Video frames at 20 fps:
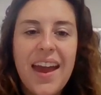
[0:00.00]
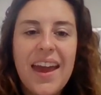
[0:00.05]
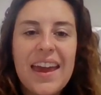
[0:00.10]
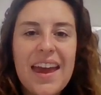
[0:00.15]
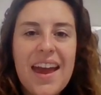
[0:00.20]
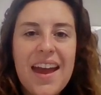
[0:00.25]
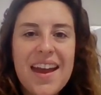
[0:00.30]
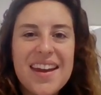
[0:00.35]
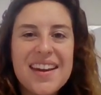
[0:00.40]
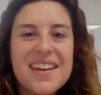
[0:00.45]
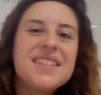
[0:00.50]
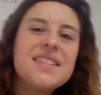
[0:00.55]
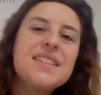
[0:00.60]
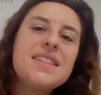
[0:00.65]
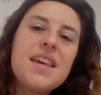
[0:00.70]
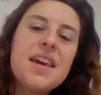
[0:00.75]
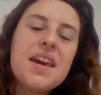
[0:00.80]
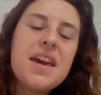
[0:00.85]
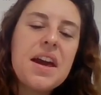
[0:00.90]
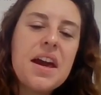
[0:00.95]
Hey
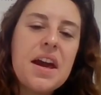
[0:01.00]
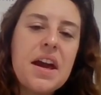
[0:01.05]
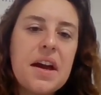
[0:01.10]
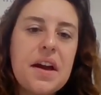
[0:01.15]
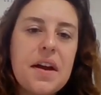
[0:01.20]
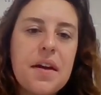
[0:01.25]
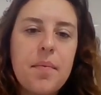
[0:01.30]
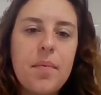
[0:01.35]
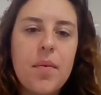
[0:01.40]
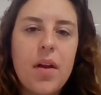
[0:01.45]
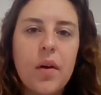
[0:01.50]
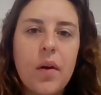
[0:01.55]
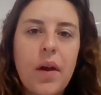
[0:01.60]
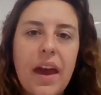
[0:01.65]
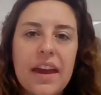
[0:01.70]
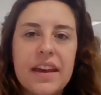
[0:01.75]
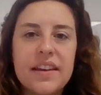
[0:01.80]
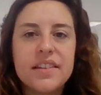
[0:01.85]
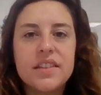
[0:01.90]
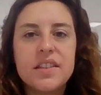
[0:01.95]
guys.
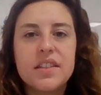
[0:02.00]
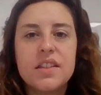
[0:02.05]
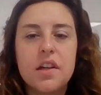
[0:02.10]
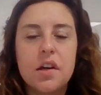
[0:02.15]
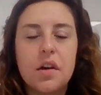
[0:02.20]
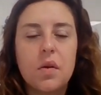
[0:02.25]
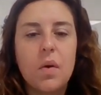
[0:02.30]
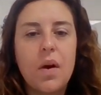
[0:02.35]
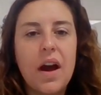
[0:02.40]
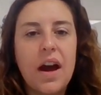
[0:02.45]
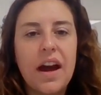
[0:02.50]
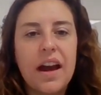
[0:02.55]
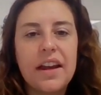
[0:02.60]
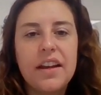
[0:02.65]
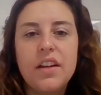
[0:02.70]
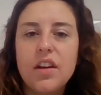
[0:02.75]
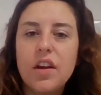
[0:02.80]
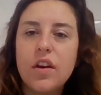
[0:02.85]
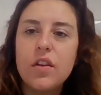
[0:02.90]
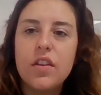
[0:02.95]
Okay, so
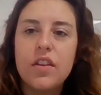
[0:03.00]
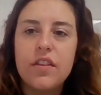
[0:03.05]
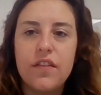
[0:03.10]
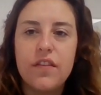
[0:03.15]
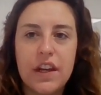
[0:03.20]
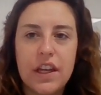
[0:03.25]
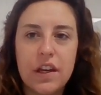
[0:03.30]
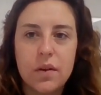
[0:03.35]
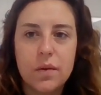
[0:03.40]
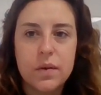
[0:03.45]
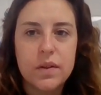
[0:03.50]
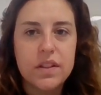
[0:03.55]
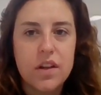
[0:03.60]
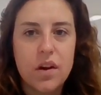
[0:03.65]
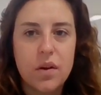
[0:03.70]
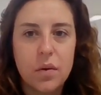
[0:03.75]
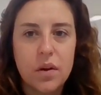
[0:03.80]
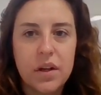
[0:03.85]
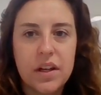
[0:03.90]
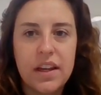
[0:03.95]
I know the video was
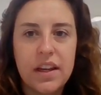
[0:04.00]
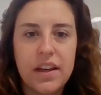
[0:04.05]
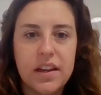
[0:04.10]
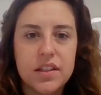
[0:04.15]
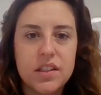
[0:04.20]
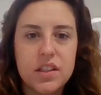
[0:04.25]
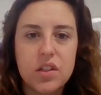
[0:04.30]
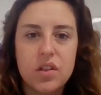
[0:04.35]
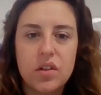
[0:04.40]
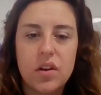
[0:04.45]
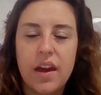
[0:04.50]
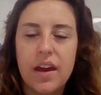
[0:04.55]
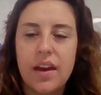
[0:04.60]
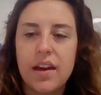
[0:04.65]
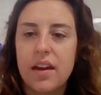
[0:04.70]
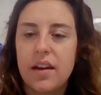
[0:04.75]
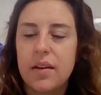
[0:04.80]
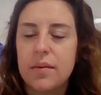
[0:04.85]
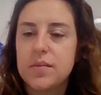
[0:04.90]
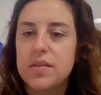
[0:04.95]
not working
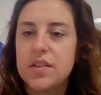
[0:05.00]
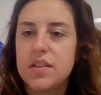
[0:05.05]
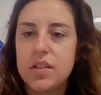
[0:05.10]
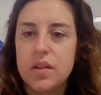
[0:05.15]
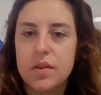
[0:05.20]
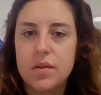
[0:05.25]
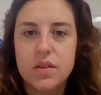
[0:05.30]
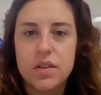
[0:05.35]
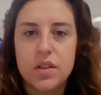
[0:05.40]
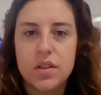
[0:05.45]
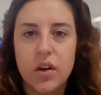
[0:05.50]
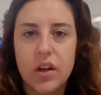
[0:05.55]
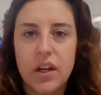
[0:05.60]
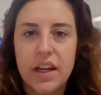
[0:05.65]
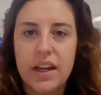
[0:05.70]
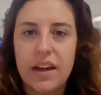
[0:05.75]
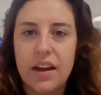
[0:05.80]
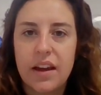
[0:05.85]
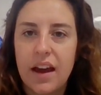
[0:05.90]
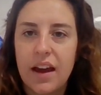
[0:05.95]
yesterday. I'm so
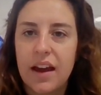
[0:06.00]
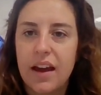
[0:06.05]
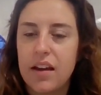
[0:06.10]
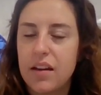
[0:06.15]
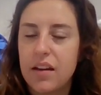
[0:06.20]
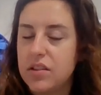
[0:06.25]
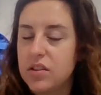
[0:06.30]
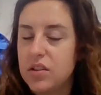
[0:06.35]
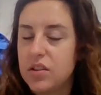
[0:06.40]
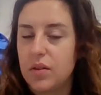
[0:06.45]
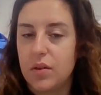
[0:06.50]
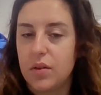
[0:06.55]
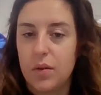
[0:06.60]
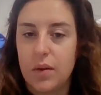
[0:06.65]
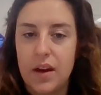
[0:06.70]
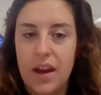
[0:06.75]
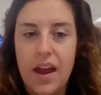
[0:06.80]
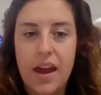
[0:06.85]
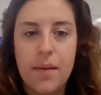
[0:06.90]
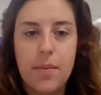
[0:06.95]
sorry. I don't know
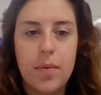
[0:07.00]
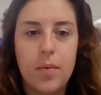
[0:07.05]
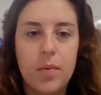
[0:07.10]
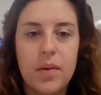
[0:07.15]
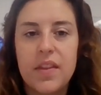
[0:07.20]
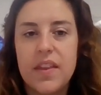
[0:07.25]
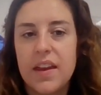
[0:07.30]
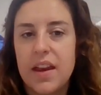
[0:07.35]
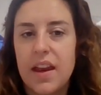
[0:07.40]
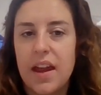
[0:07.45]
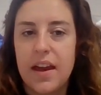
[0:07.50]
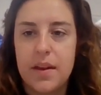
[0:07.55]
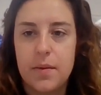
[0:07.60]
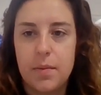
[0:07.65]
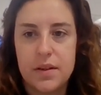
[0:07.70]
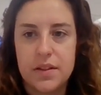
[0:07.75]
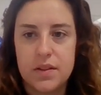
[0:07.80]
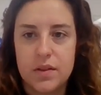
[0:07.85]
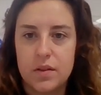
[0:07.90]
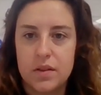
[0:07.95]
what happened with it.
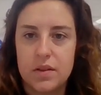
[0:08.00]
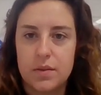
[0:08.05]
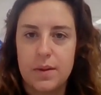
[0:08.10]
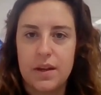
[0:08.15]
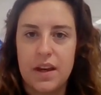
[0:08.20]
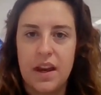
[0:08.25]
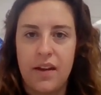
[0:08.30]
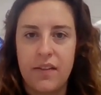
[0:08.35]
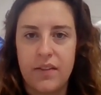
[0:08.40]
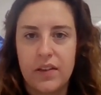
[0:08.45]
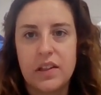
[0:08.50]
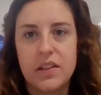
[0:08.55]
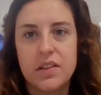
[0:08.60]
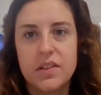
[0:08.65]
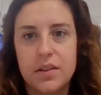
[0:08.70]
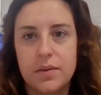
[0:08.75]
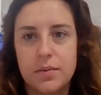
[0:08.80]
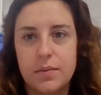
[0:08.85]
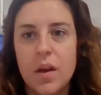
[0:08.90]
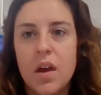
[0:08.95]
Edpuzzle has been having
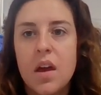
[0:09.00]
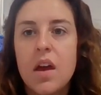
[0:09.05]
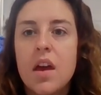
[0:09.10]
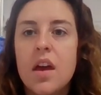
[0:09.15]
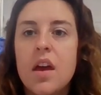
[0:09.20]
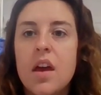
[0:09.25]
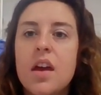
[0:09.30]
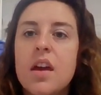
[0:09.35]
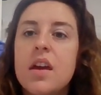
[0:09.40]
some